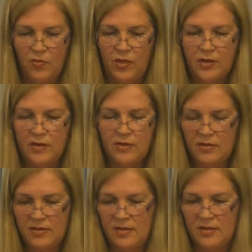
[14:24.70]
we
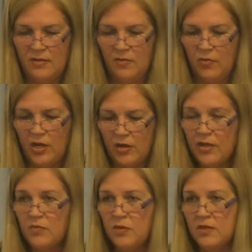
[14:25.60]
are
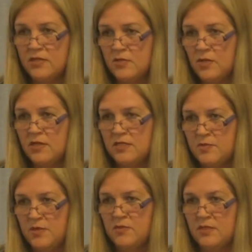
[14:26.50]
here because we are
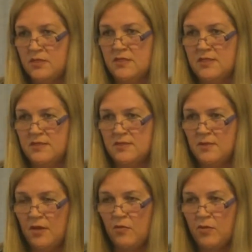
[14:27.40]
spiritists
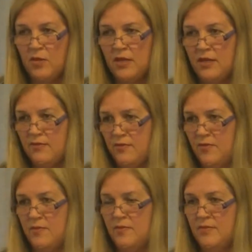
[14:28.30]
and we believe
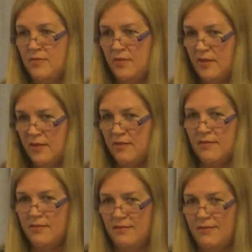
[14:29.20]

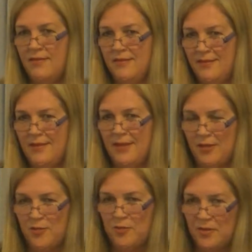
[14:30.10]
in,
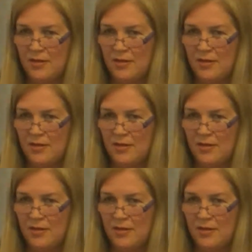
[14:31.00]
there